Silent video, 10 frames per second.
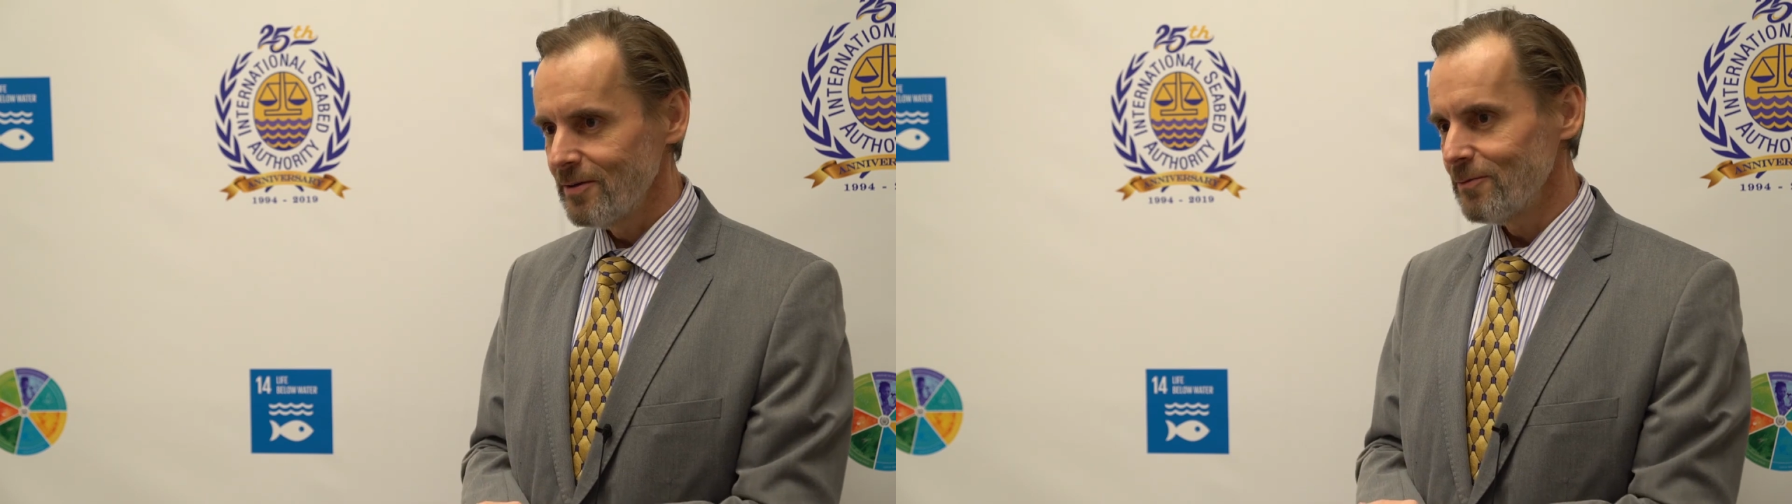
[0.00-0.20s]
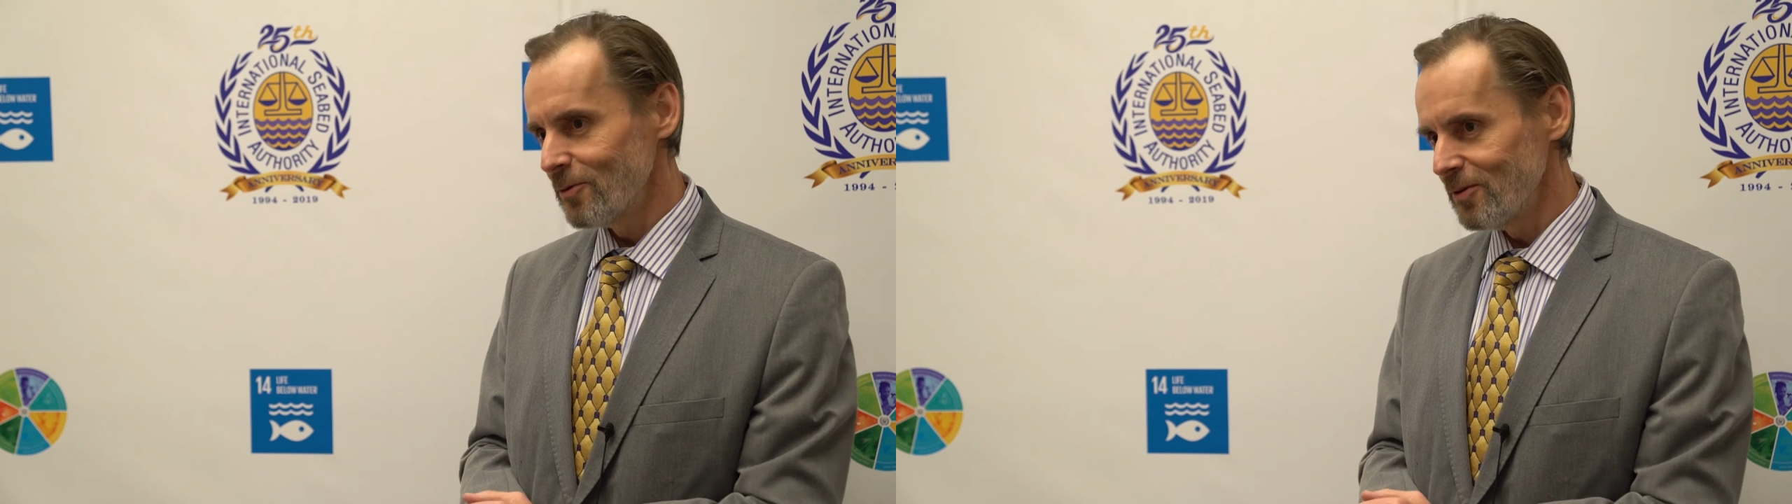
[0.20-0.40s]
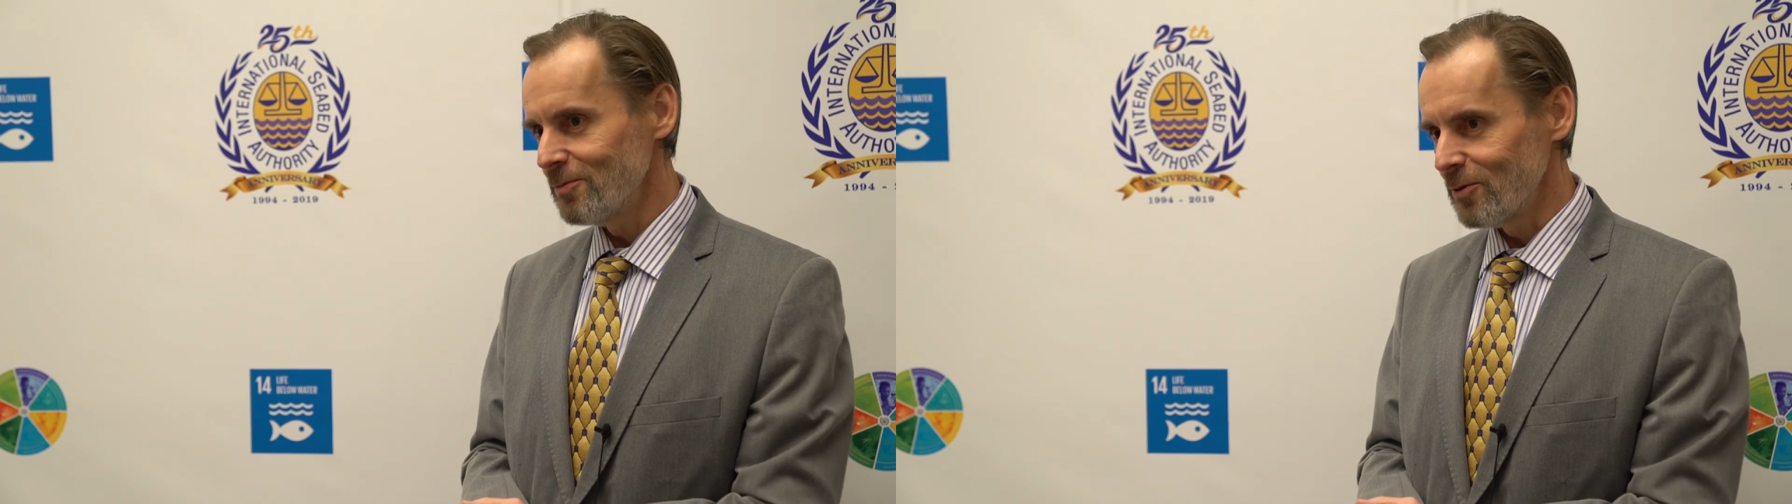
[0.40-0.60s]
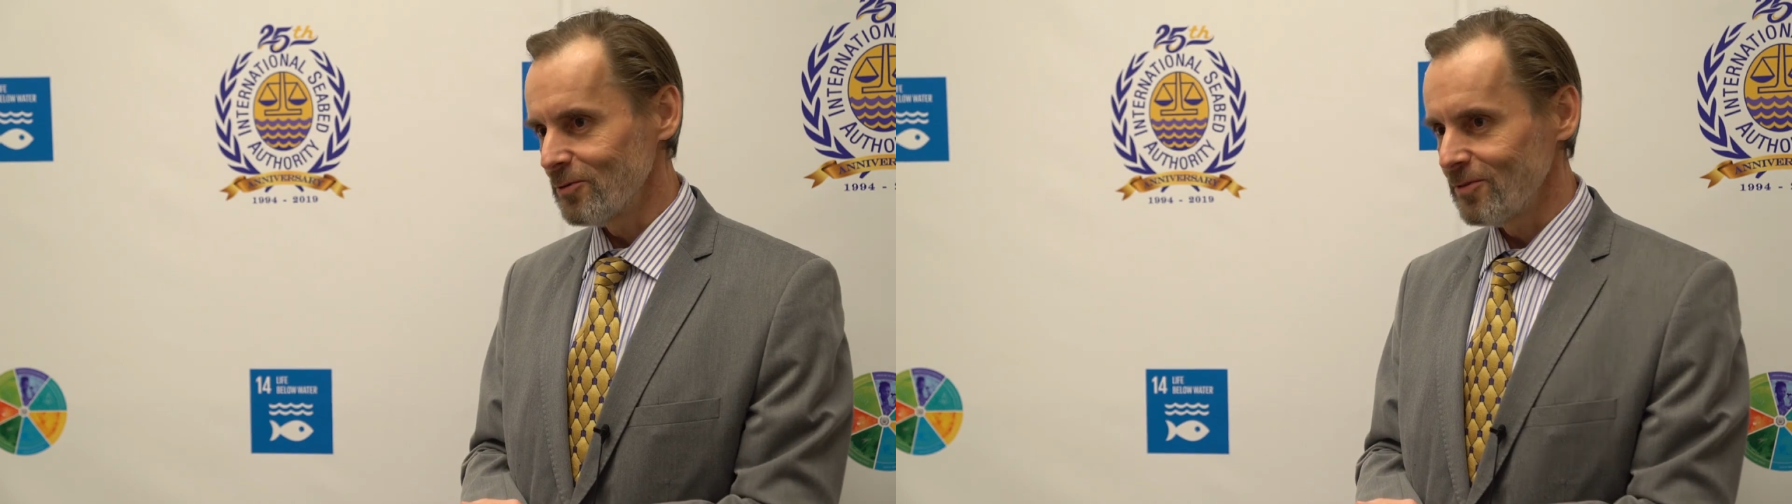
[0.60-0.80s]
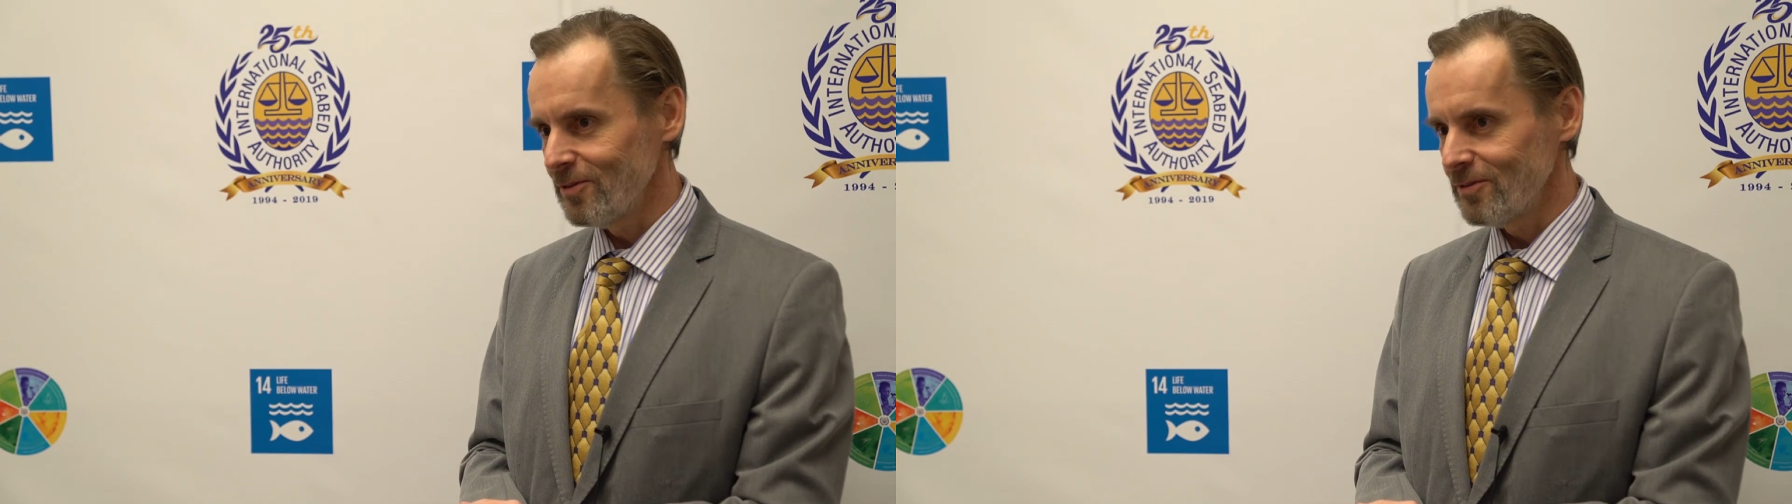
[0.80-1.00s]
for these
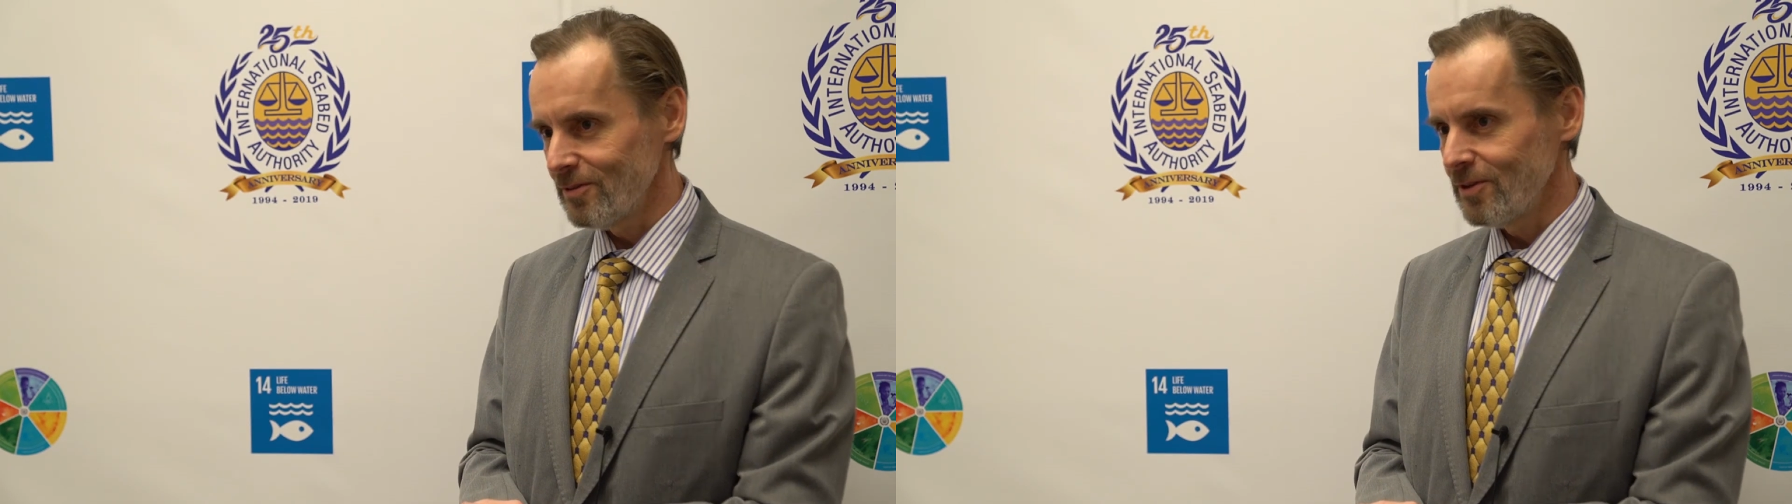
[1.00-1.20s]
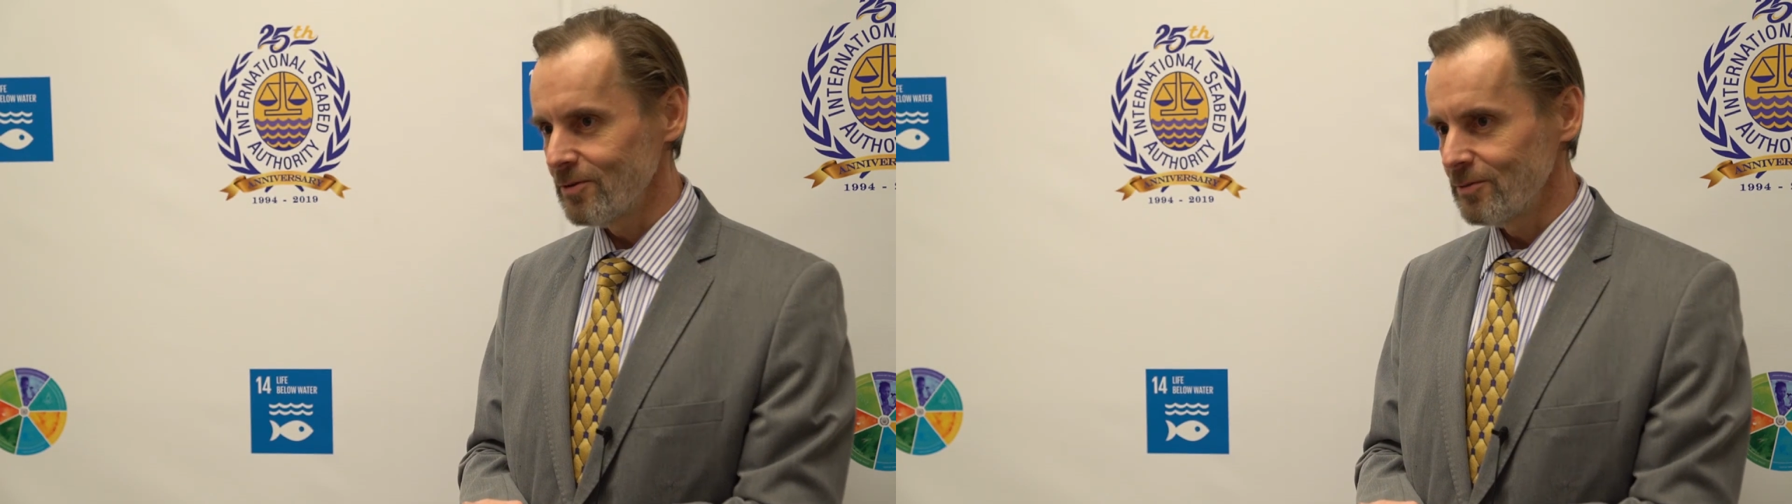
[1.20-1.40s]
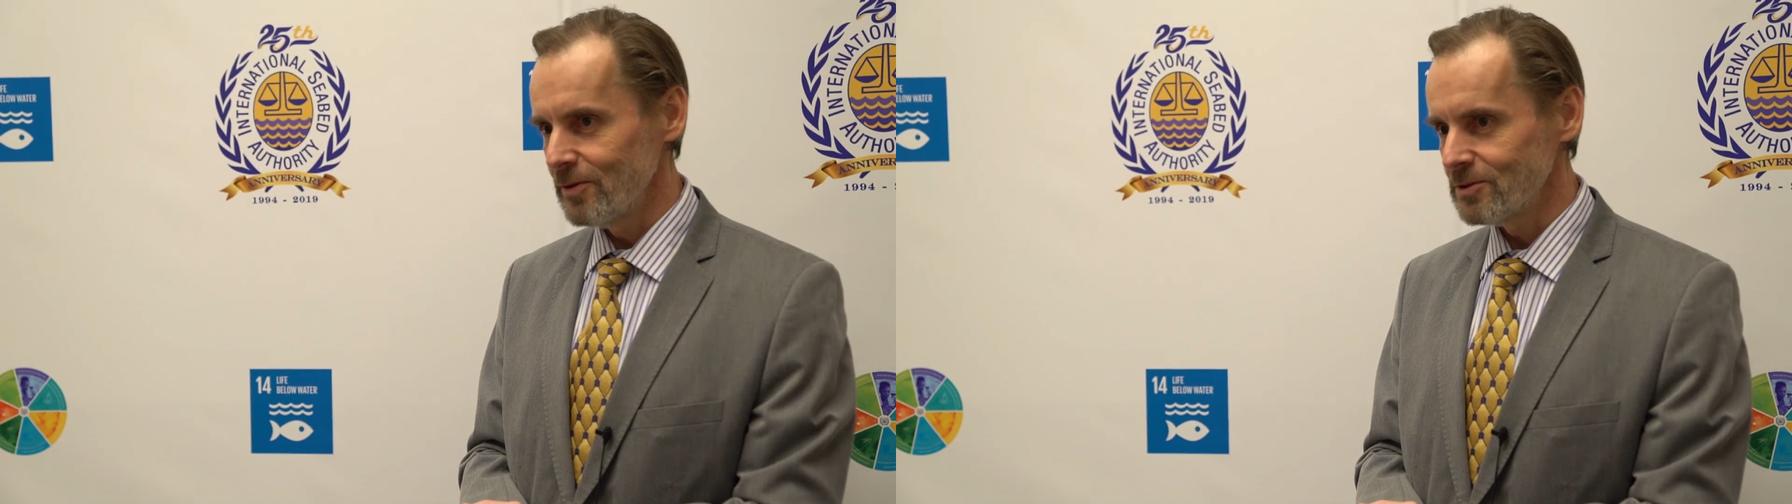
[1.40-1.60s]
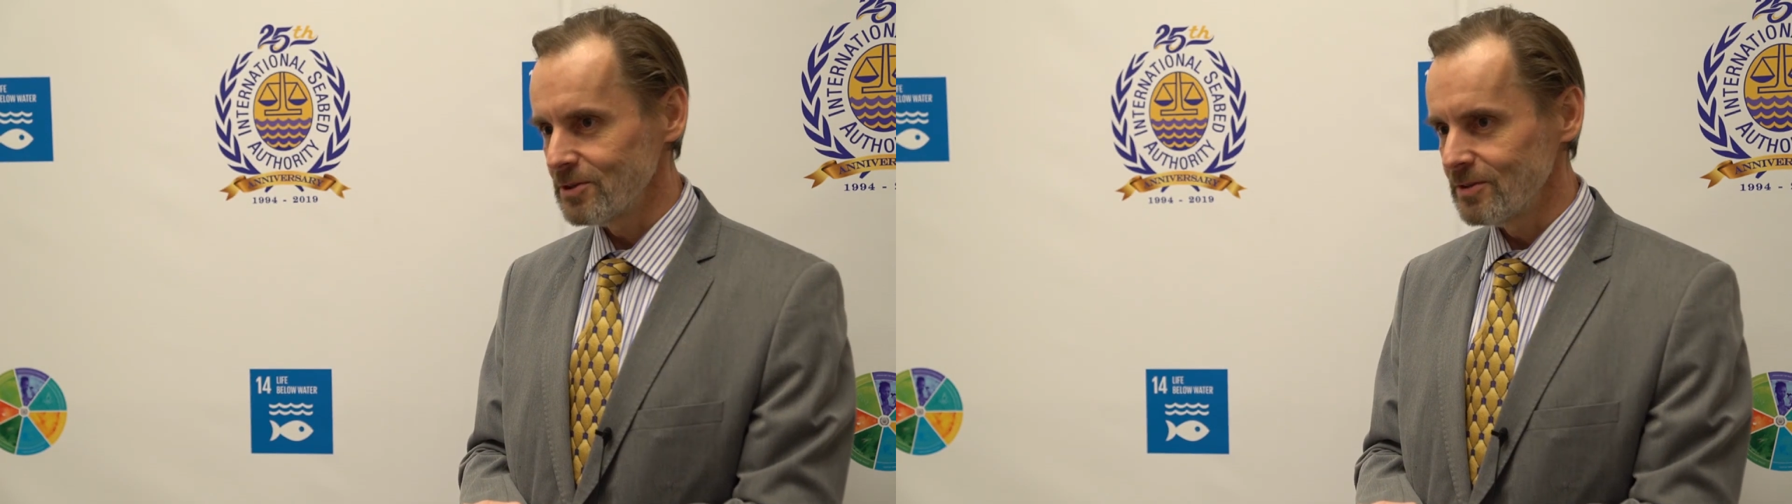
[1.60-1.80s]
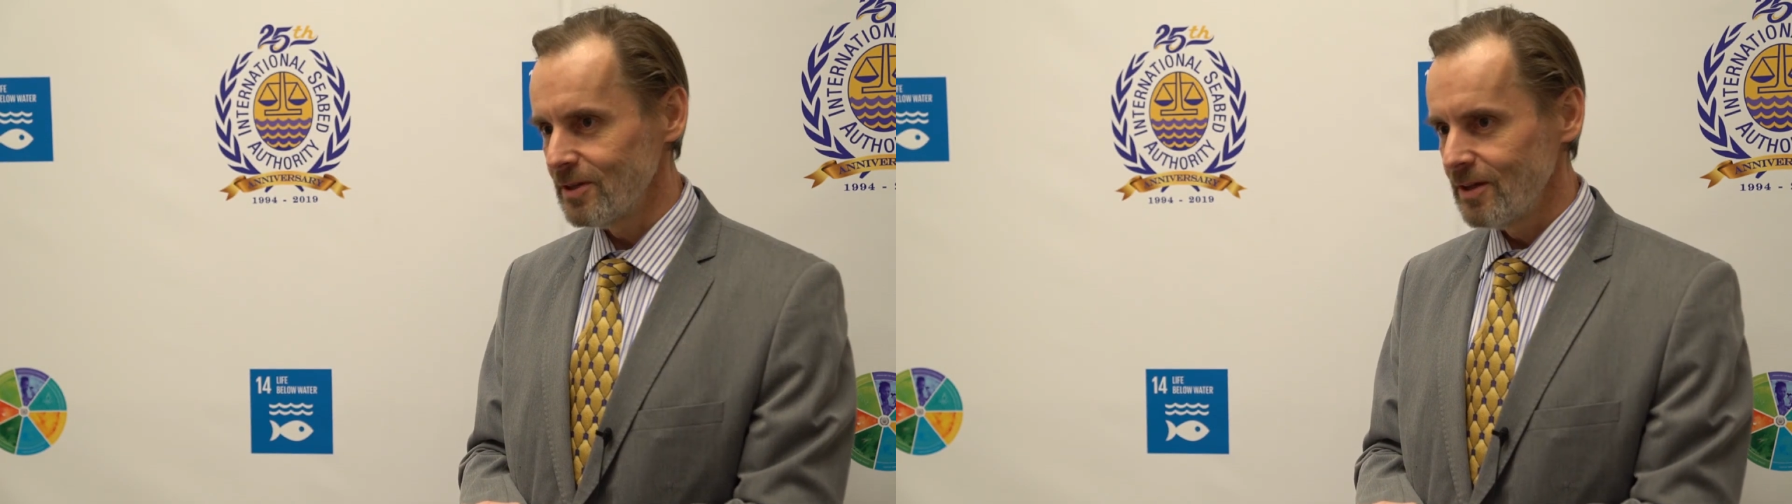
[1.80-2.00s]
processes is the Convention,